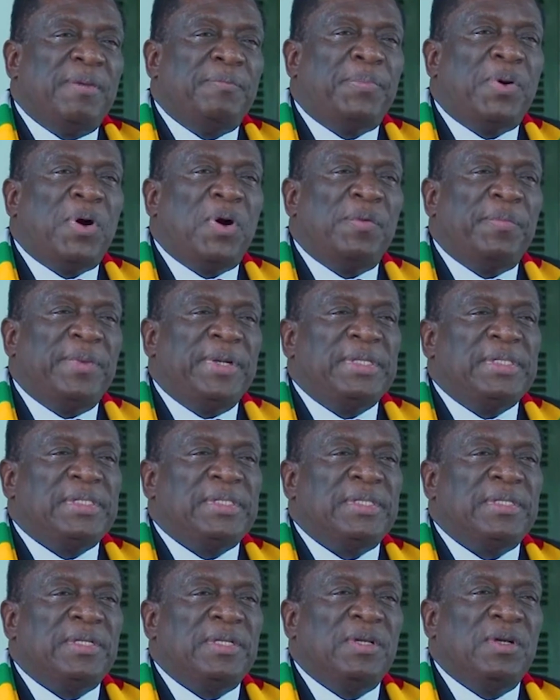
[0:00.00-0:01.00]

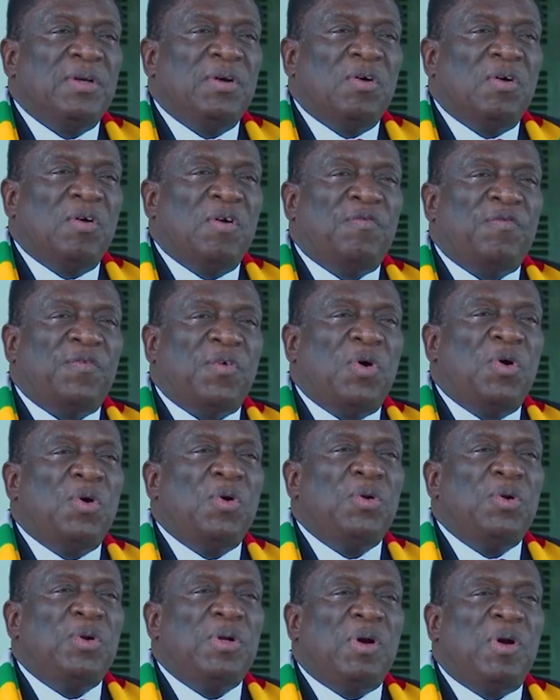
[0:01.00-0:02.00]
empowerment of
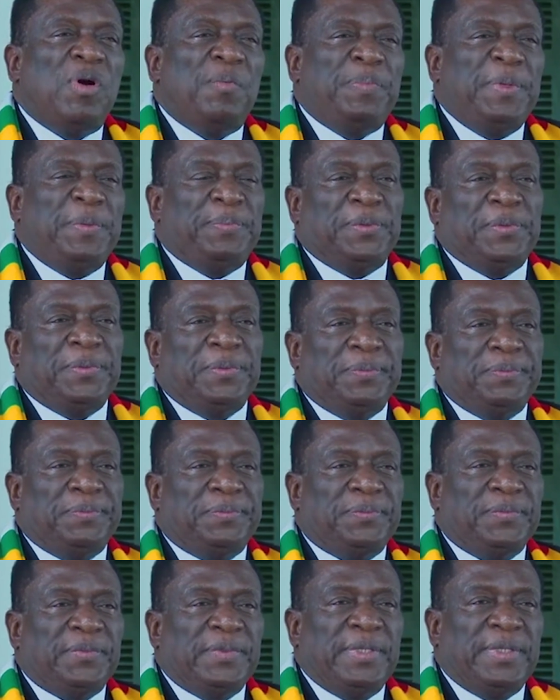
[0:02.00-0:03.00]
all our people,
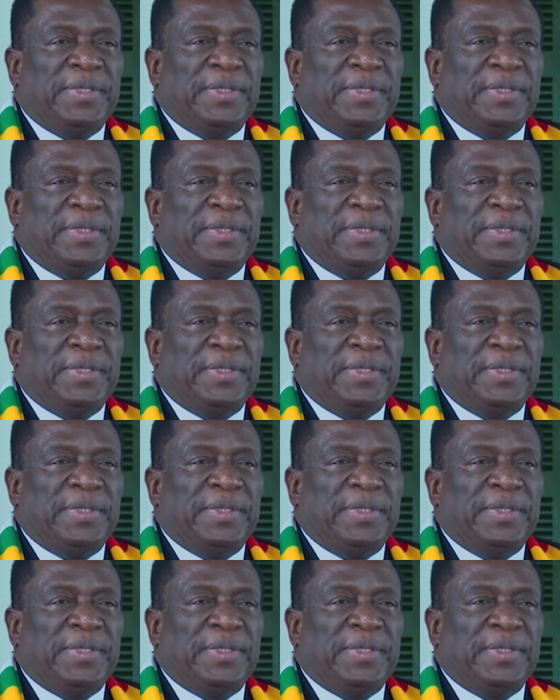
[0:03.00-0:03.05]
